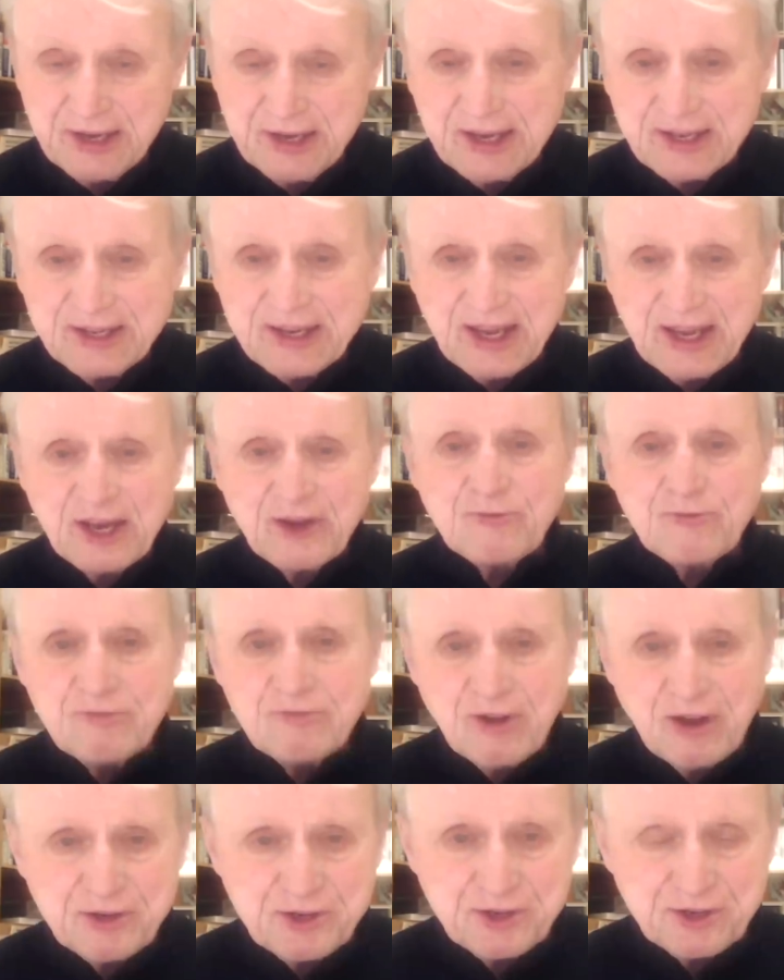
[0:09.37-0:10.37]
Take
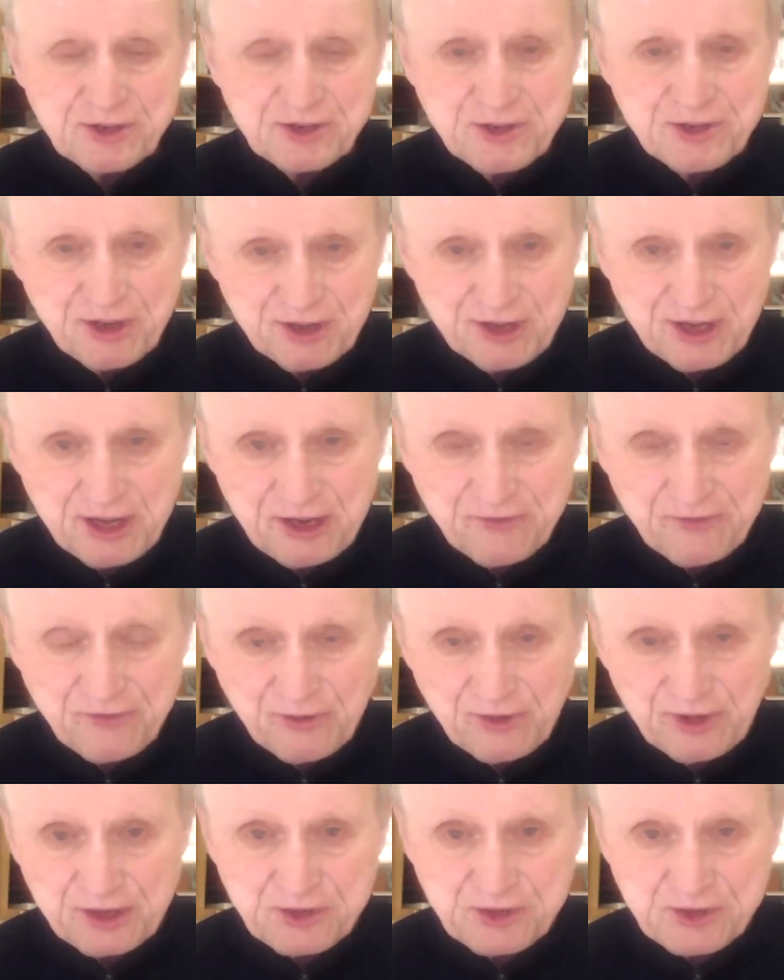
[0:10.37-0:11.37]
Russia today, for
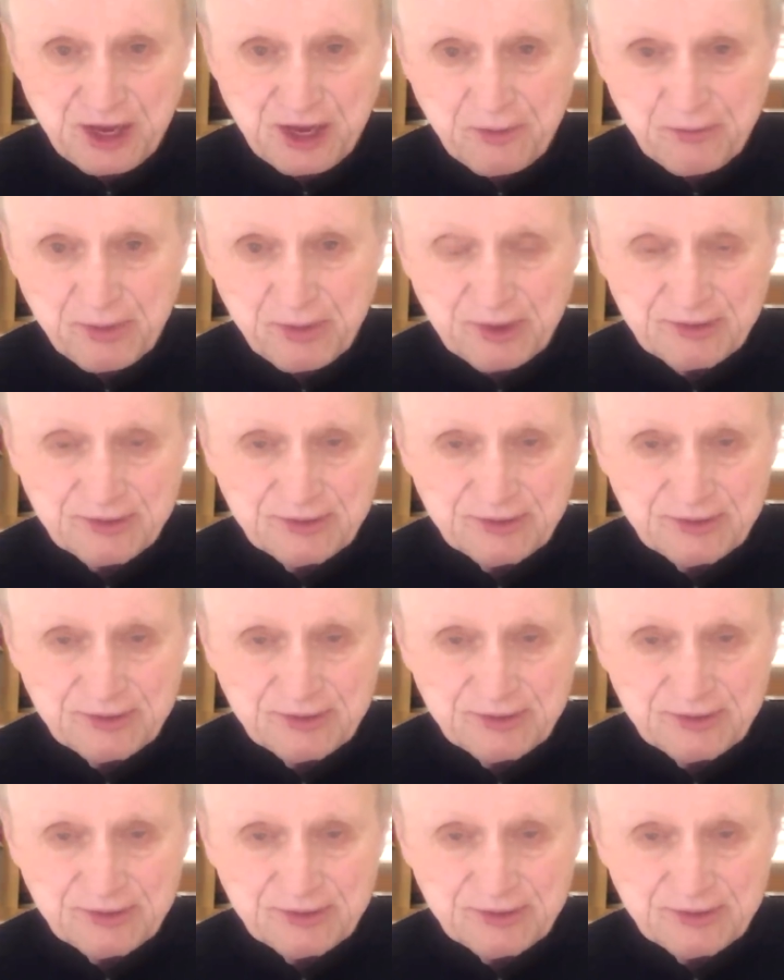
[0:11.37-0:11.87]
example.